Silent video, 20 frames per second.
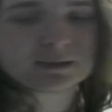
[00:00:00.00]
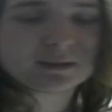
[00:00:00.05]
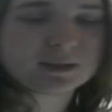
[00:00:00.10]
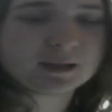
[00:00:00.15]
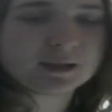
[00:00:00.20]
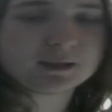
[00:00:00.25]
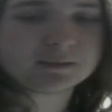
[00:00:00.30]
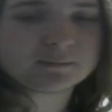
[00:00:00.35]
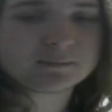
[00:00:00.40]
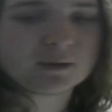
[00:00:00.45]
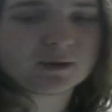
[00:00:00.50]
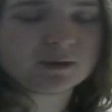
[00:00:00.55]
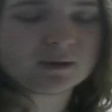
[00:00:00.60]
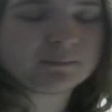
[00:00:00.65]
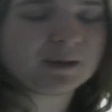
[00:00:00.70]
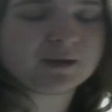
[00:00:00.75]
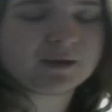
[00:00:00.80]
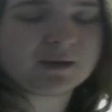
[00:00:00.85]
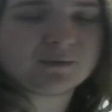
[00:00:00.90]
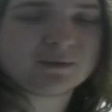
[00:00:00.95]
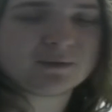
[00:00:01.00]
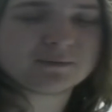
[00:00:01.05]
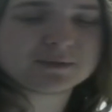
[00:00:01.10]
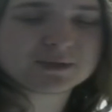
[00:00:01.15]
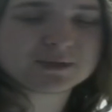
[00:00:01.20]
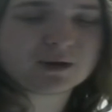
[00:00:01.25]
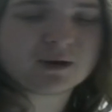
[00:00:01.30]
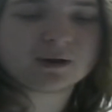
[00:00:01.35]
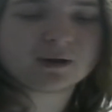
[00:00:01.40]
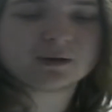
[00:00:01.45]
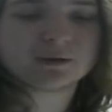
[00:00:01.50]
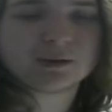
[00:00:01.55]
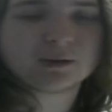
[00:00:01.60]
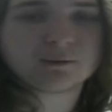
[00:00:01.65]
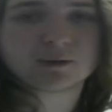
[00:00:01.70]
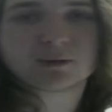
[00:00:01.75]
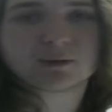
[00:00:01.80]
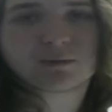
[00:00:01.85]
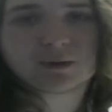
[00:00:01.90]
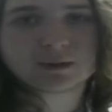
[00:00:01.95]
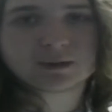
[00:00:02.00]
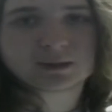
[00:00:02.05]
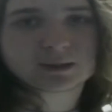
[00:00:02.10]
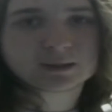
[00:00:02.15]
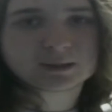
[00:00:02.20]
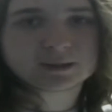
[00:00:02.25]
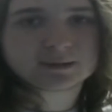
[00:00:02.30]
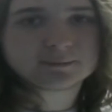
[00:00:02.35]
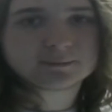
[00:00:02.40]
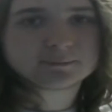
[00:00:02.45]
the microphones are lower quality though.